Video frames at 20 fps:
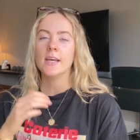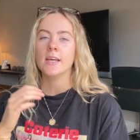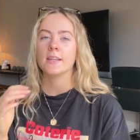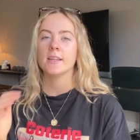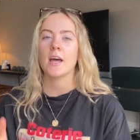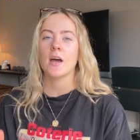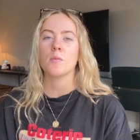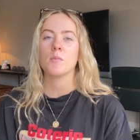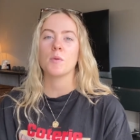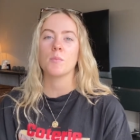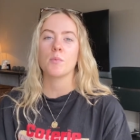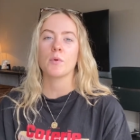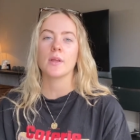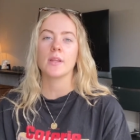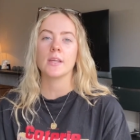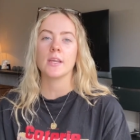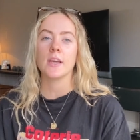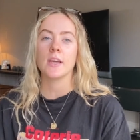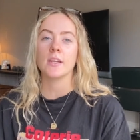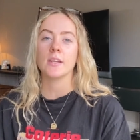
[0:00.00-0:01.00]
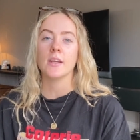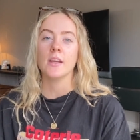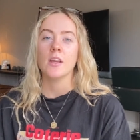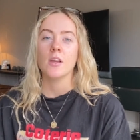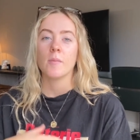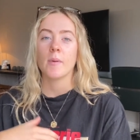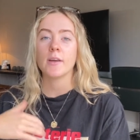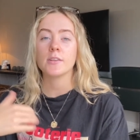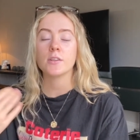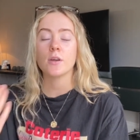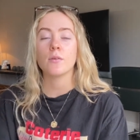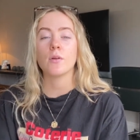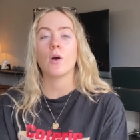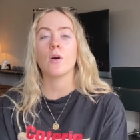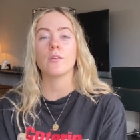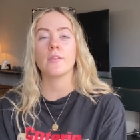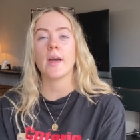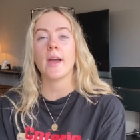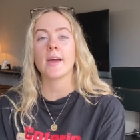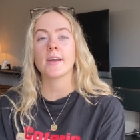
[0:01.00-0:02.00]
that would be brilliant. But I don't
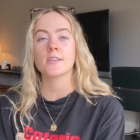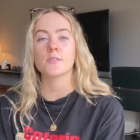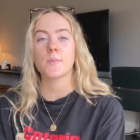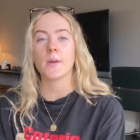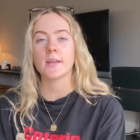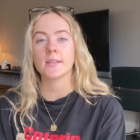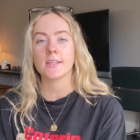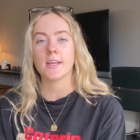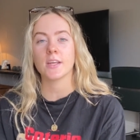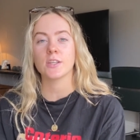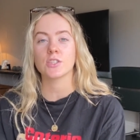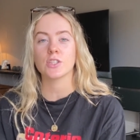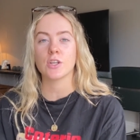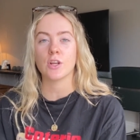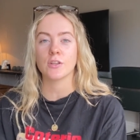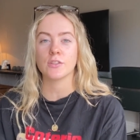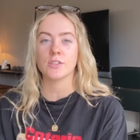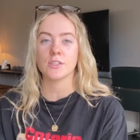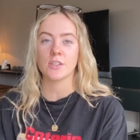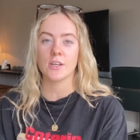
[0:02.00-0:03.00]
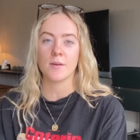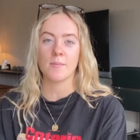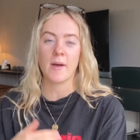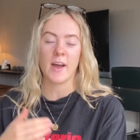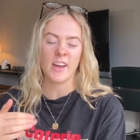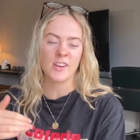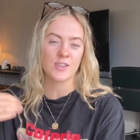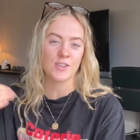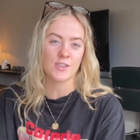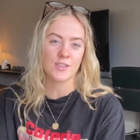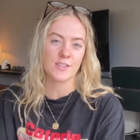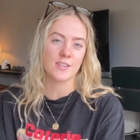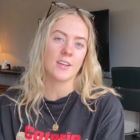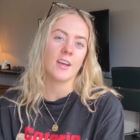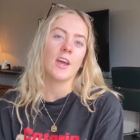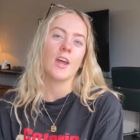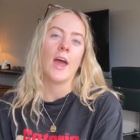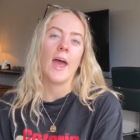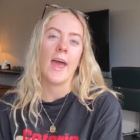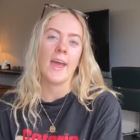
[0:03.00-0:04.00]
hold that expectation onto them. I just
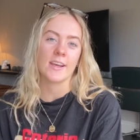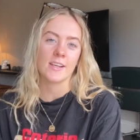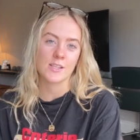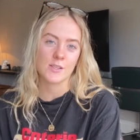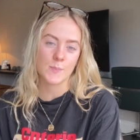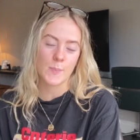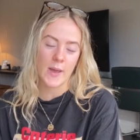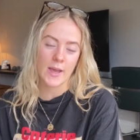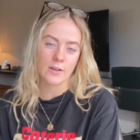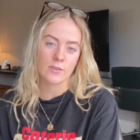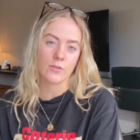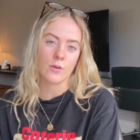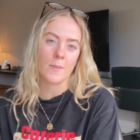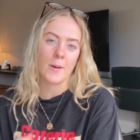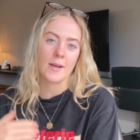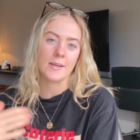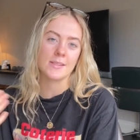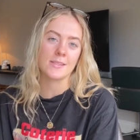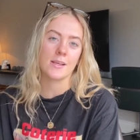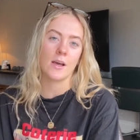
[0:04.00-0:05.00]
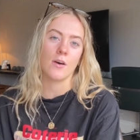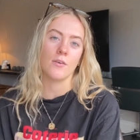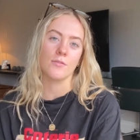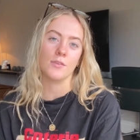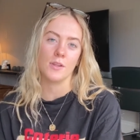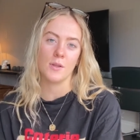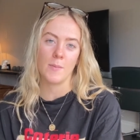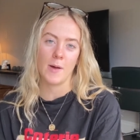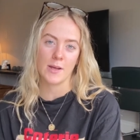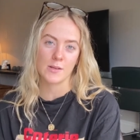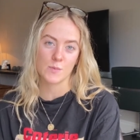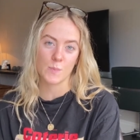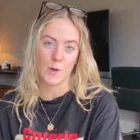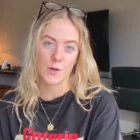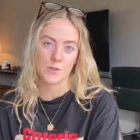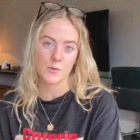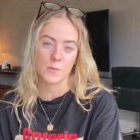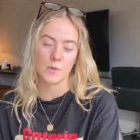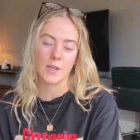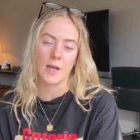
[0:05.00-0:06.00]
expect for myself that the best
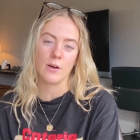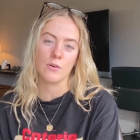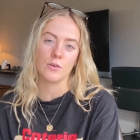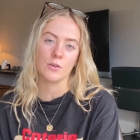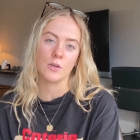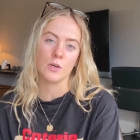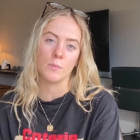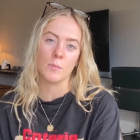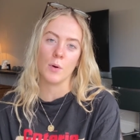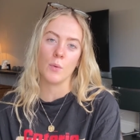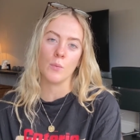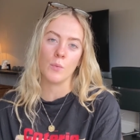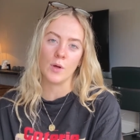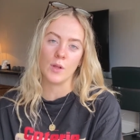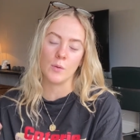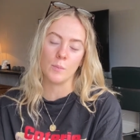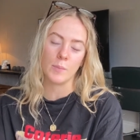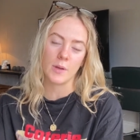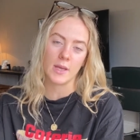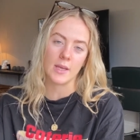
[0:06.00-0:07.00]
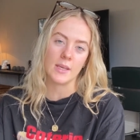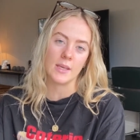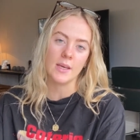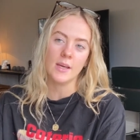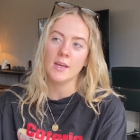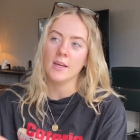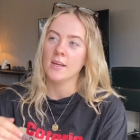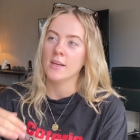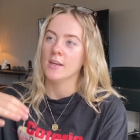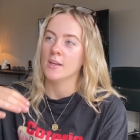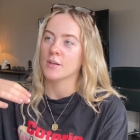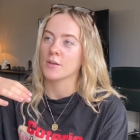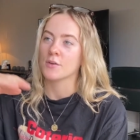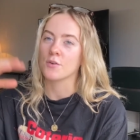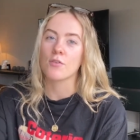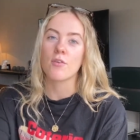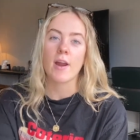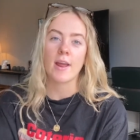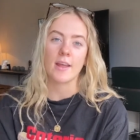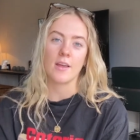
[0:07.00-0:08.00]
possible outcome will be
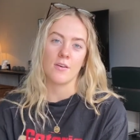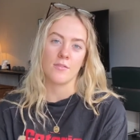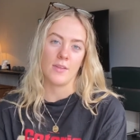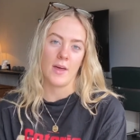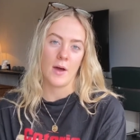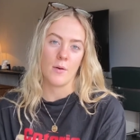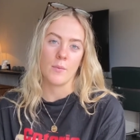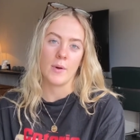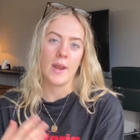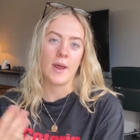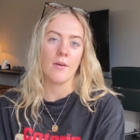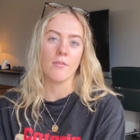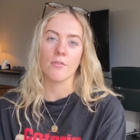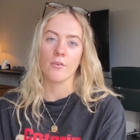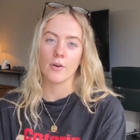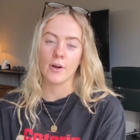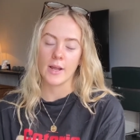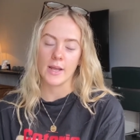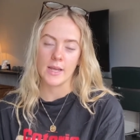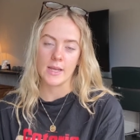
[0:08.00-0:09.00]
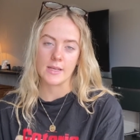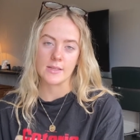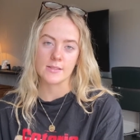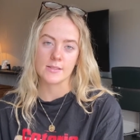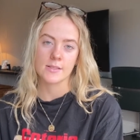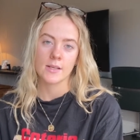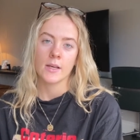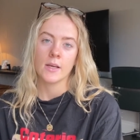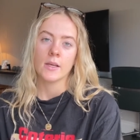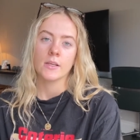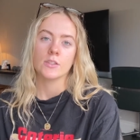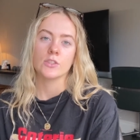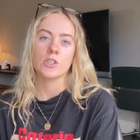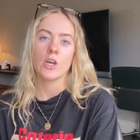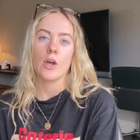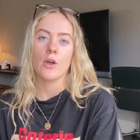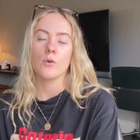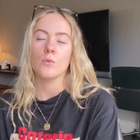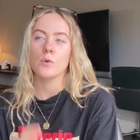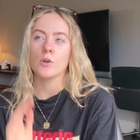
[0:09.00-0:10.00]
great of that, whatever it is.
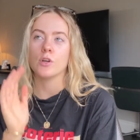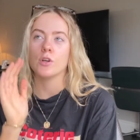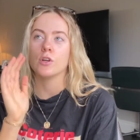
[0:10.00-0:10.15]
So